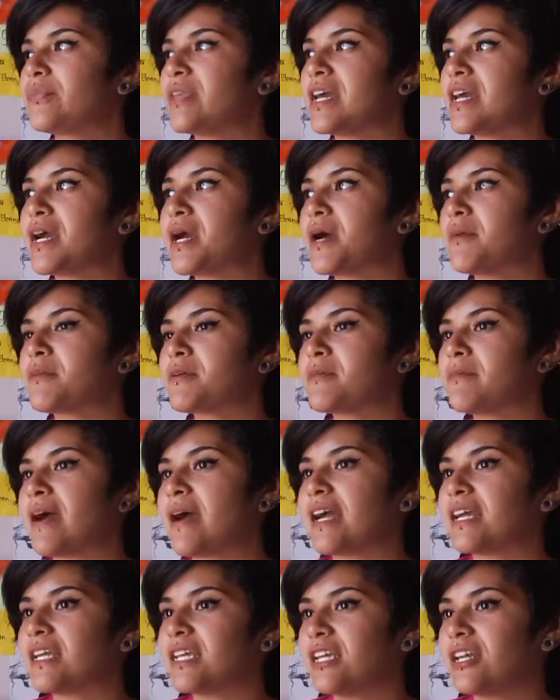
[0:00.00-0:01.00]
and coming
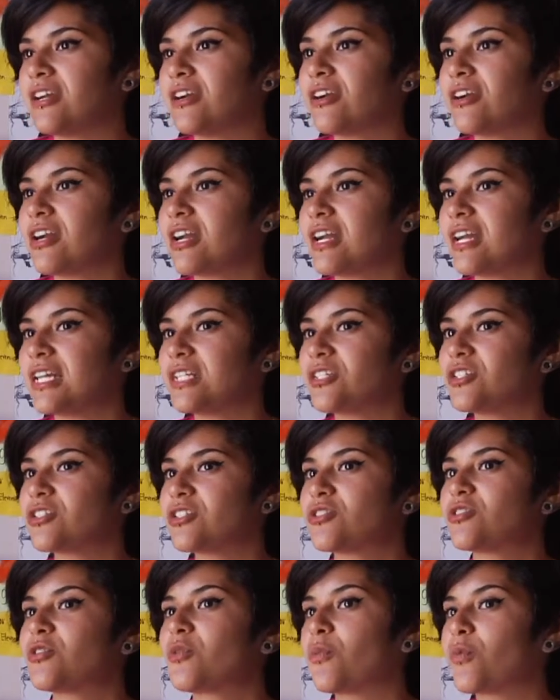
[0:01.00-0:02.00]
back here, it
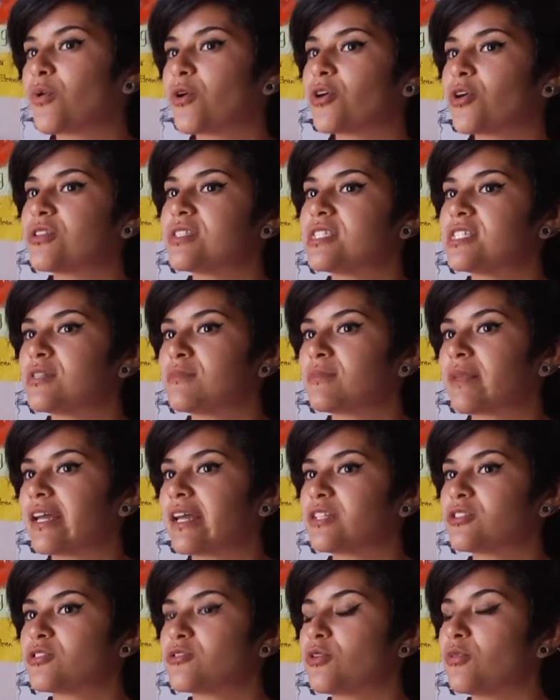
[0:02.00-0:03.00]
just the world seemed
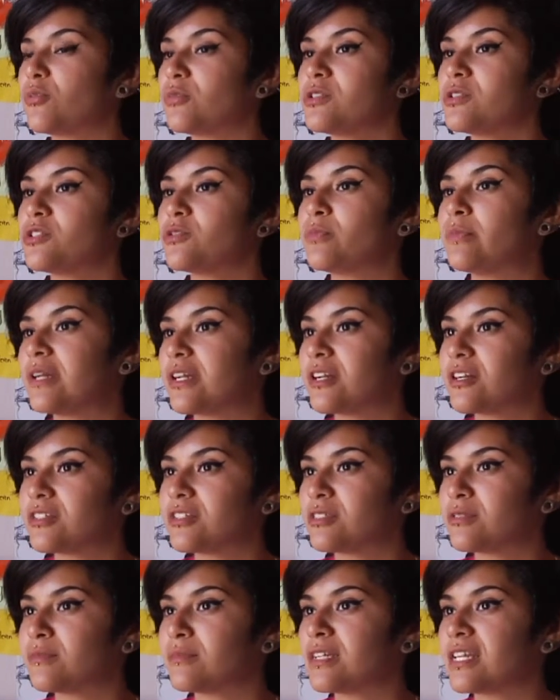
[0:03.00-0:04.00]
like so much bigger
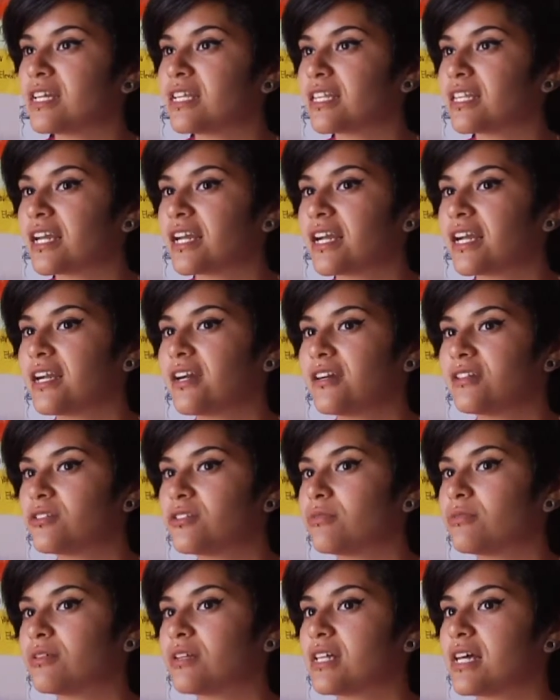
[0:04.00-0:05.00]
to me and like I got
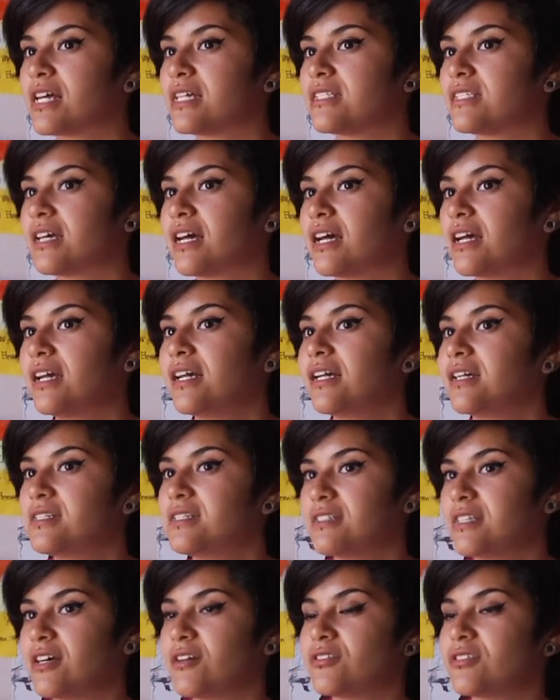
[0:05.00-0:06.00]
to realize that
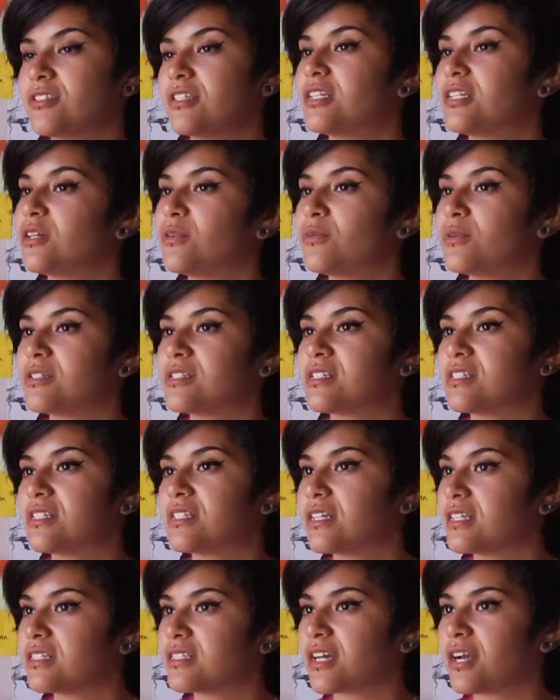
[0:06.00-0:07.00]
South City wasn't
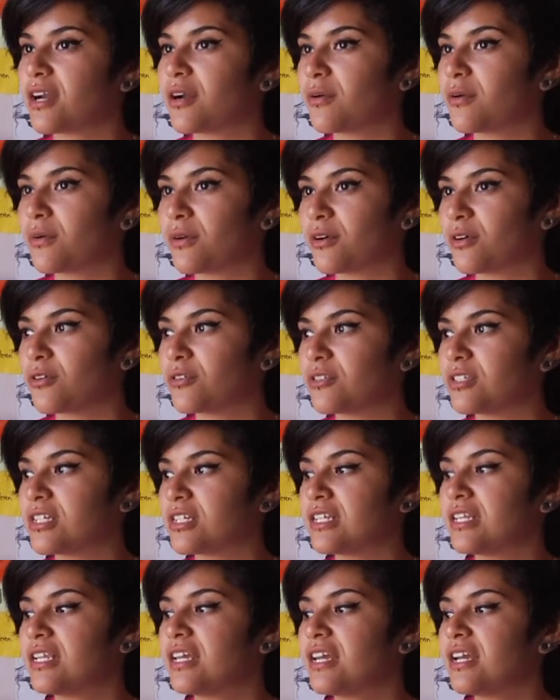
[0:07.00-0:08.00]
the entire world
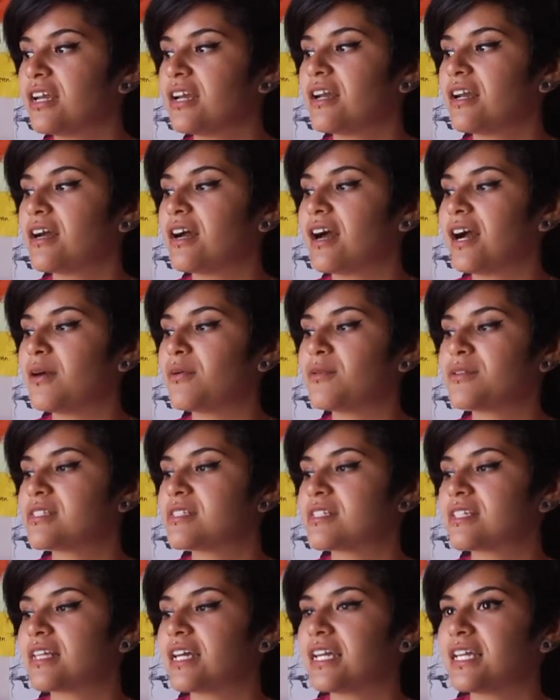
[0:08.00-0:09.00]
and I
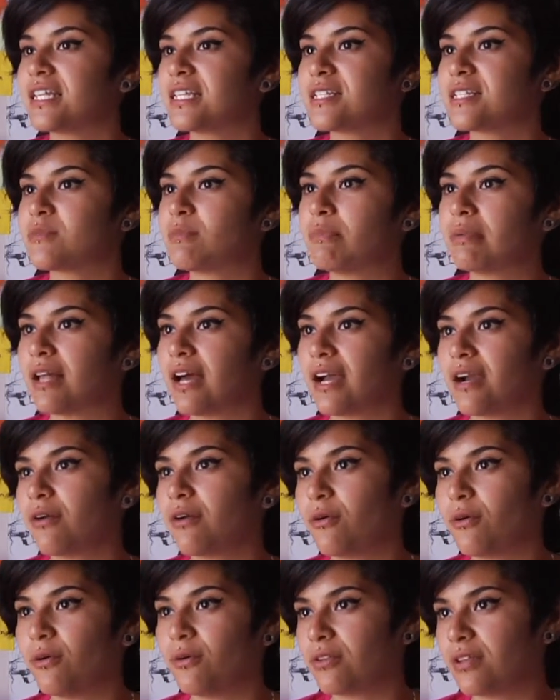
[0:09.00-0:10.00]
wasn't like in this black
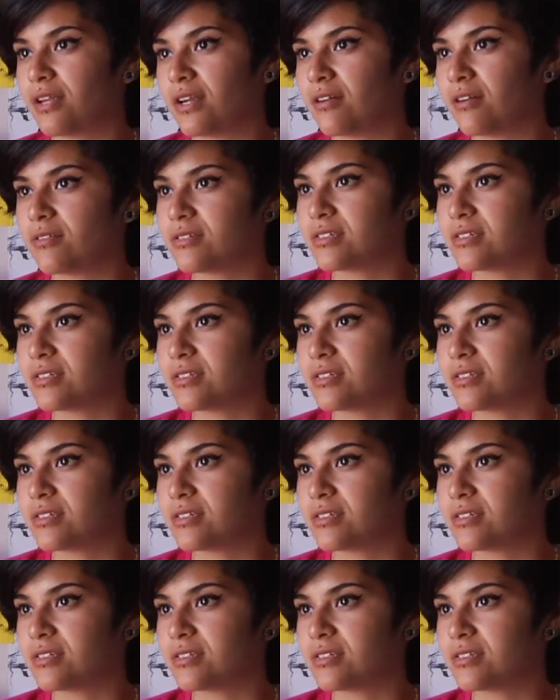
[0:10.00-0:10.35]
hole that I